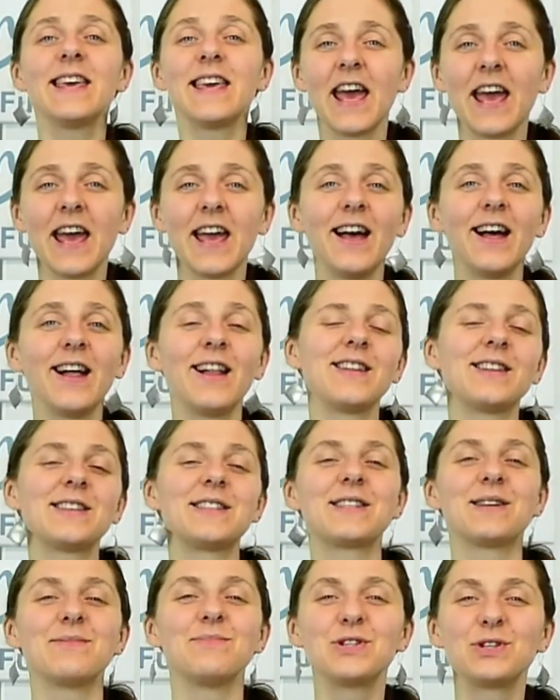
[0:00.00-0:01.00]
kale,
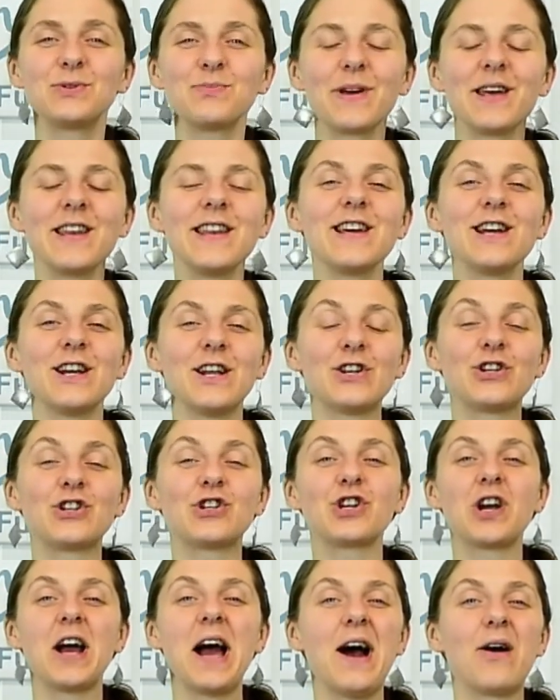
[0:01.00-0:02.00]
some
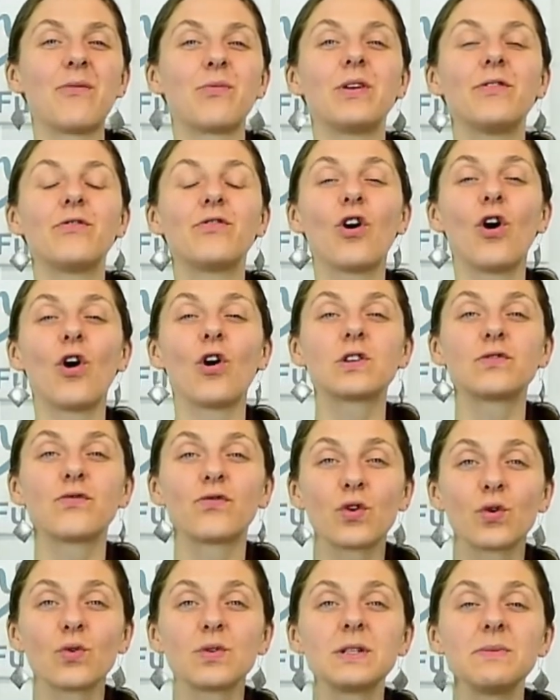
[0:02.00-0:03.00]
spinach, we've got
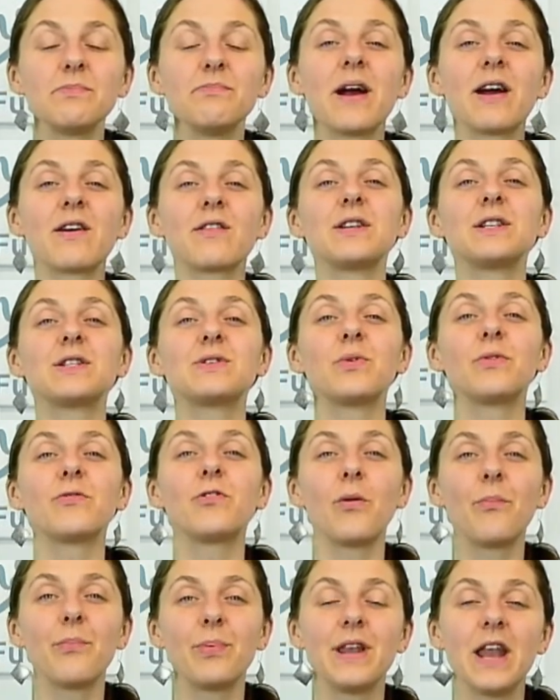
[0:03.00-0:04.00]
frozen berries, we've
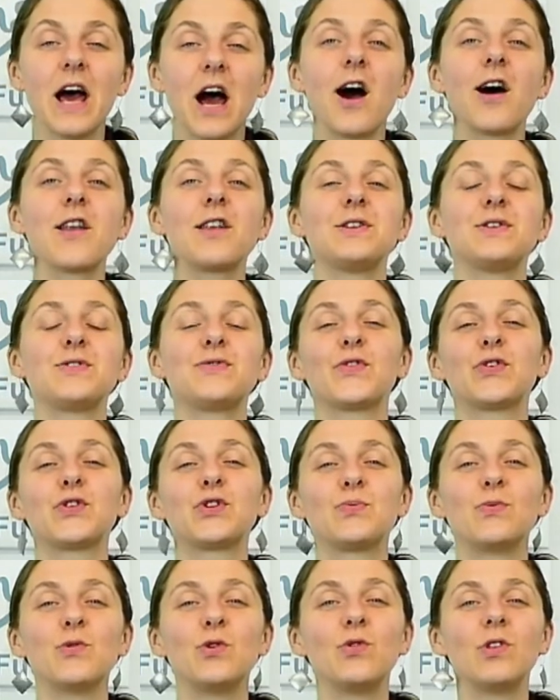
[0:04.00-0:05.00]
got bananas for
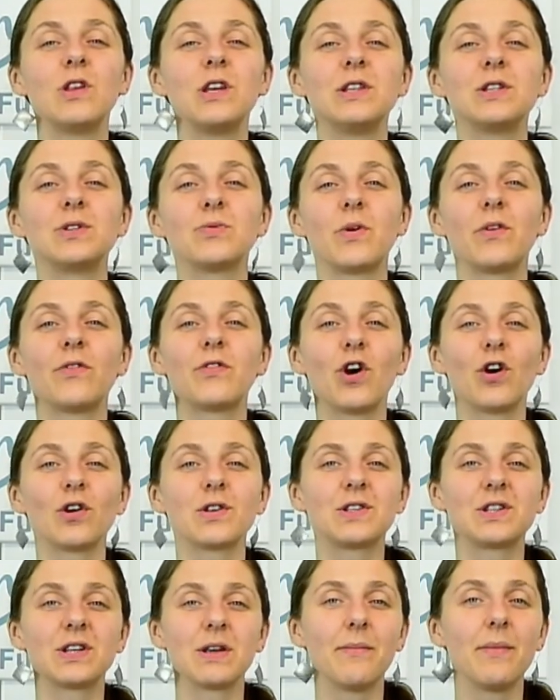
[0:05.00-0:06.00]
smoothies, we've
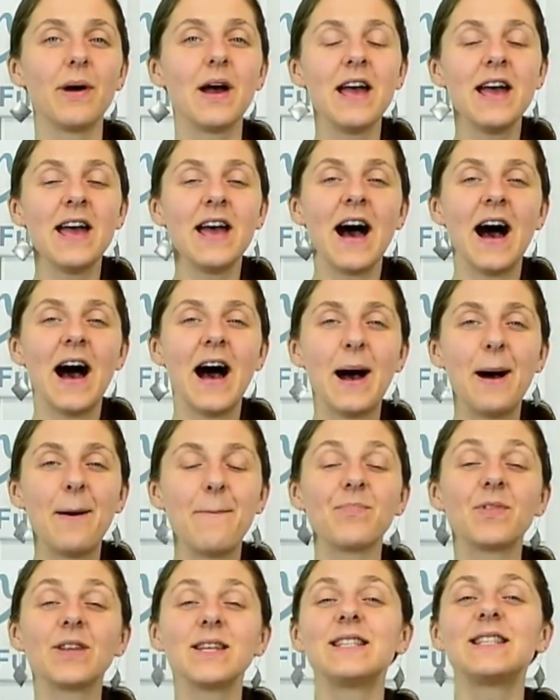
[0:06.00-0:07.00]
got some
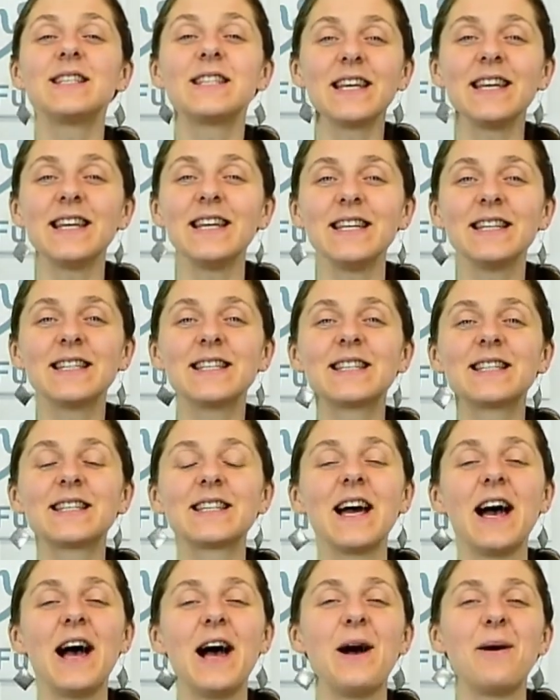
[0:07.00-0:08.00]
seeds
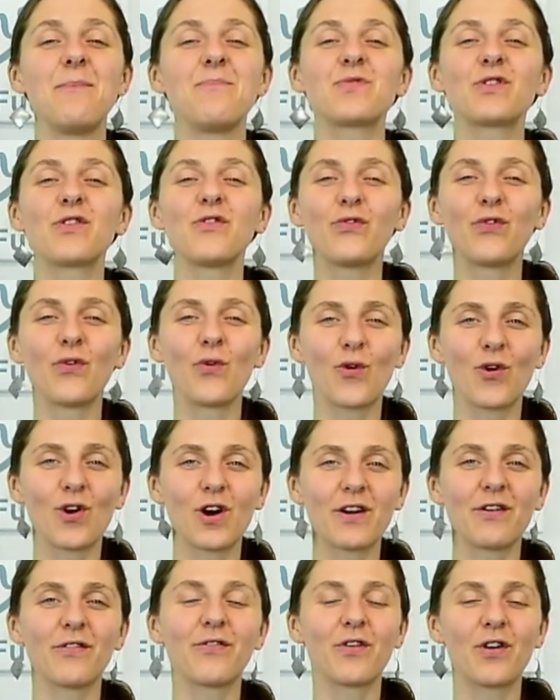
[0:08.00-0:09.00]

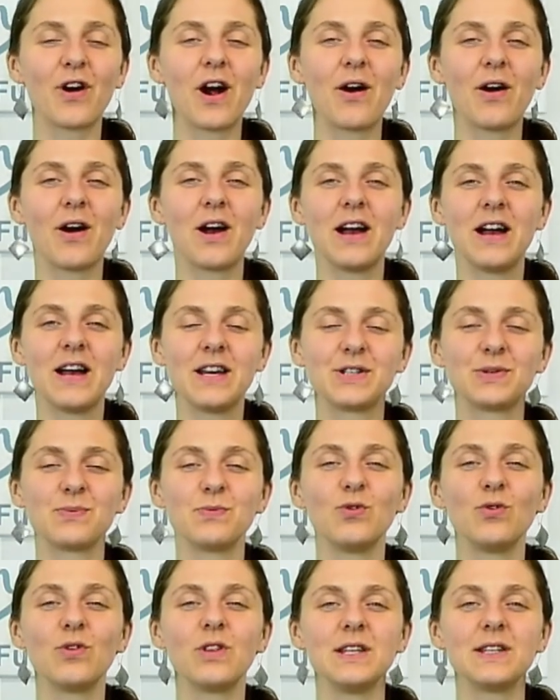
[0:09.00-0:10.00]
for our
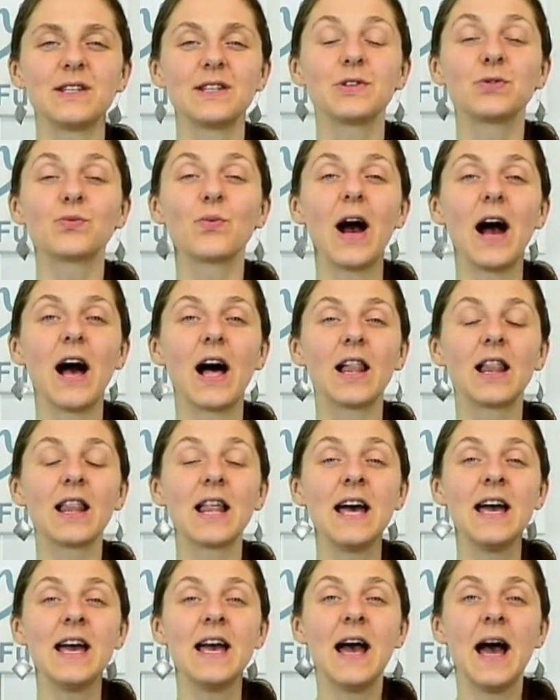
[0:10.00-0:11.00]
smoothies as
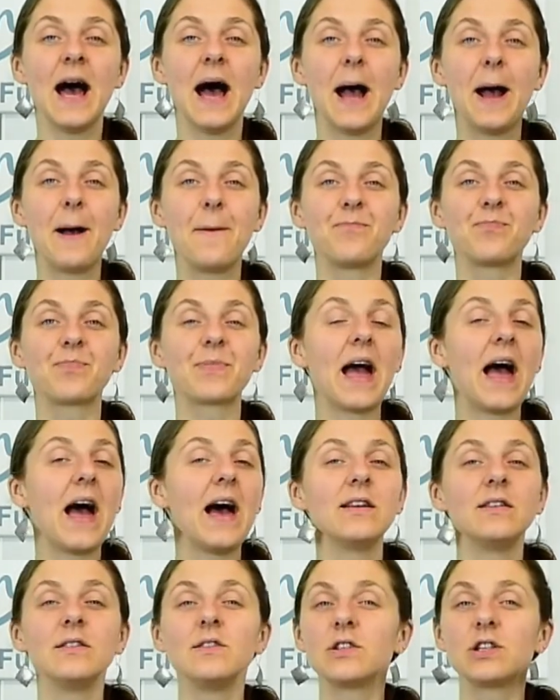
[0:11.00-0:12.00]
well,
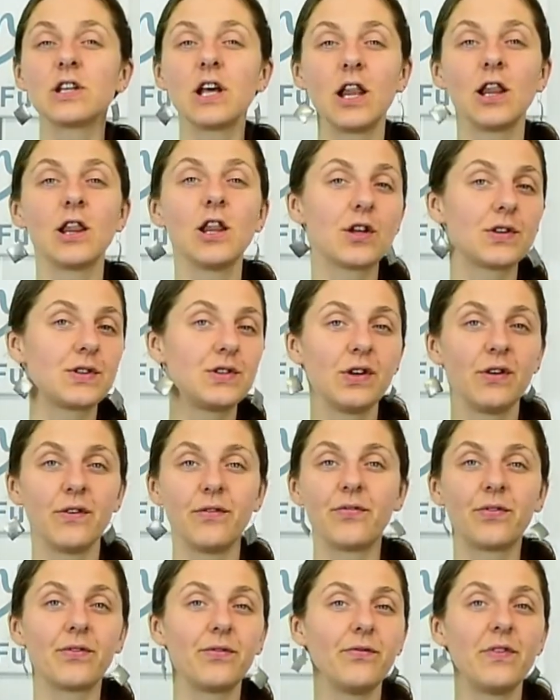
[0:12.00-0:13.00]
and lots
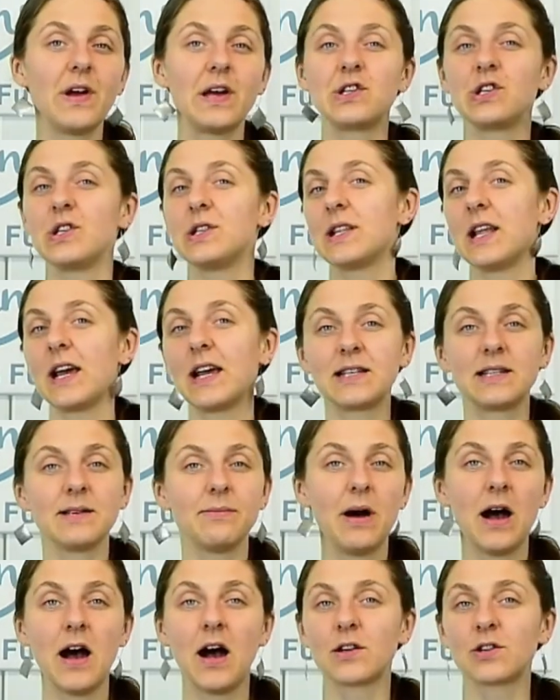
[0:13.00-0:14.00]
of veggies like
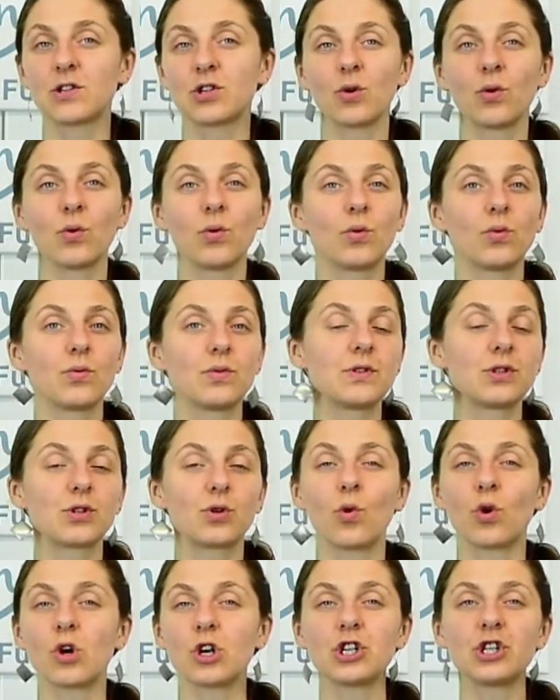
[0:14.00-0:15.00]
tomatoes,
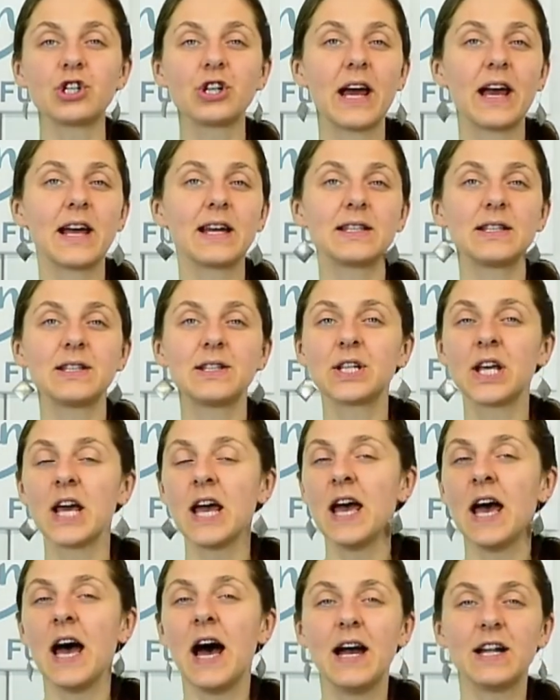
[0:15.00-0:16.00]
courgettes,
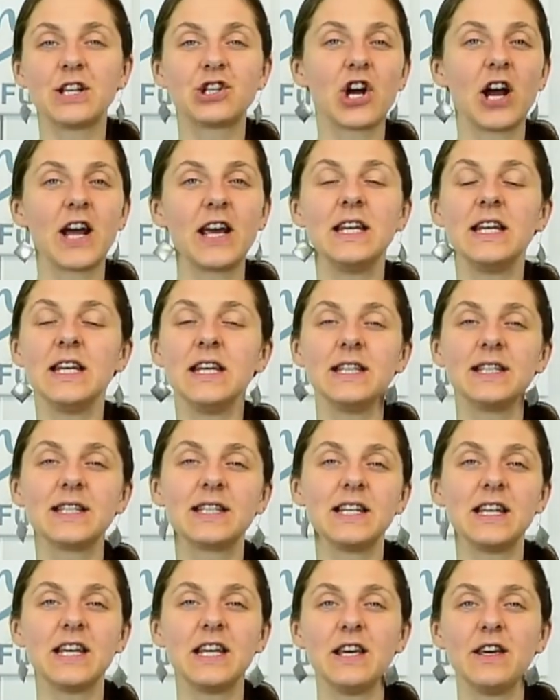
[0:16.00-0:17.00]
Chinese
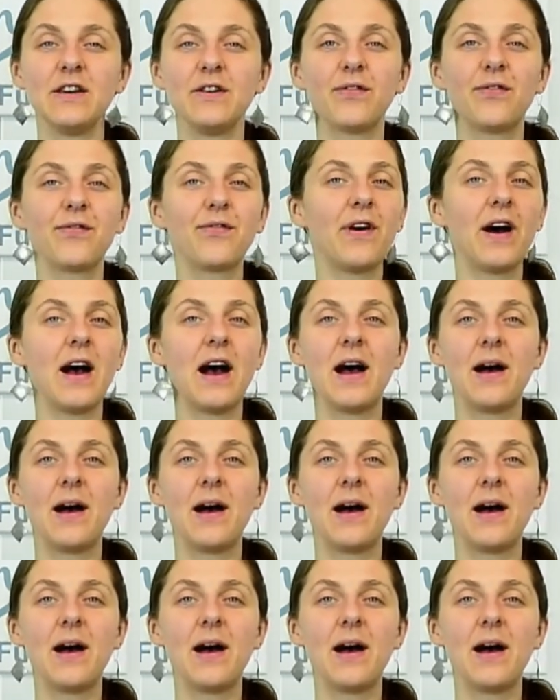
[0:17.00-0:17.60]
leaf,